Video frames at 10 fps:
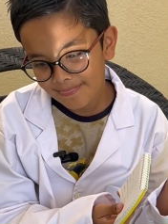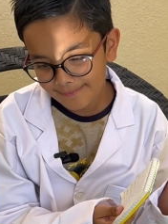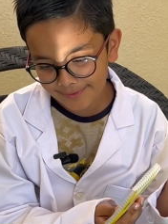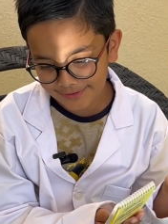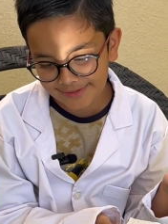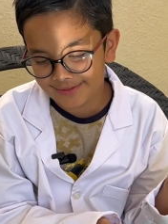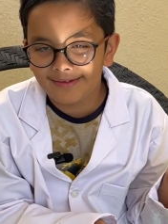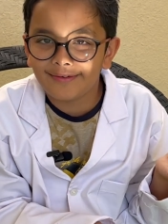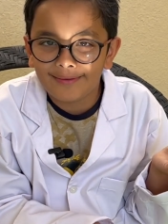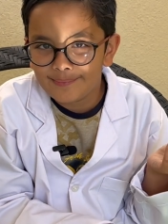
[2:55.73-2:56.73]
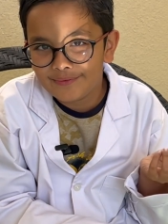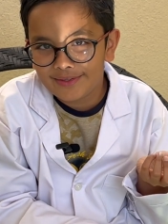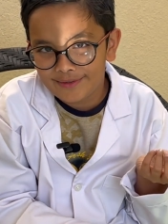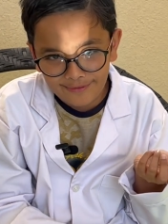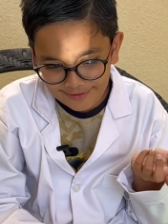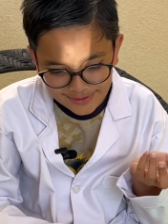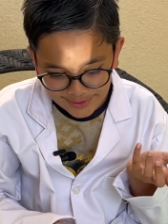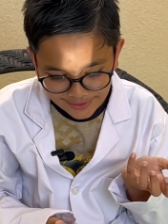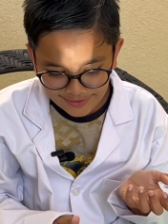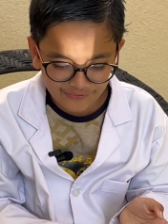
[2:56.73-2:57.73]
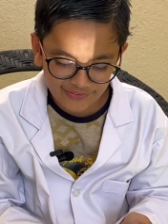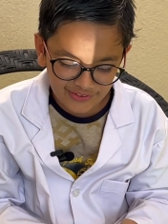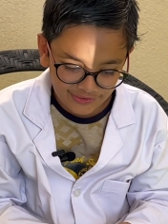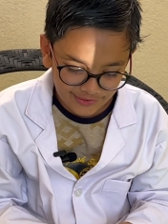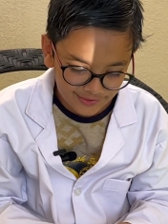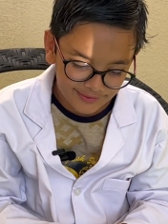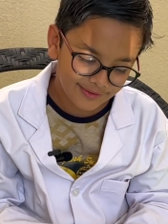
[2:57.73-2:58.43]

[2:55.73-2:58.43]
because they did not move at all. So I'd roughly say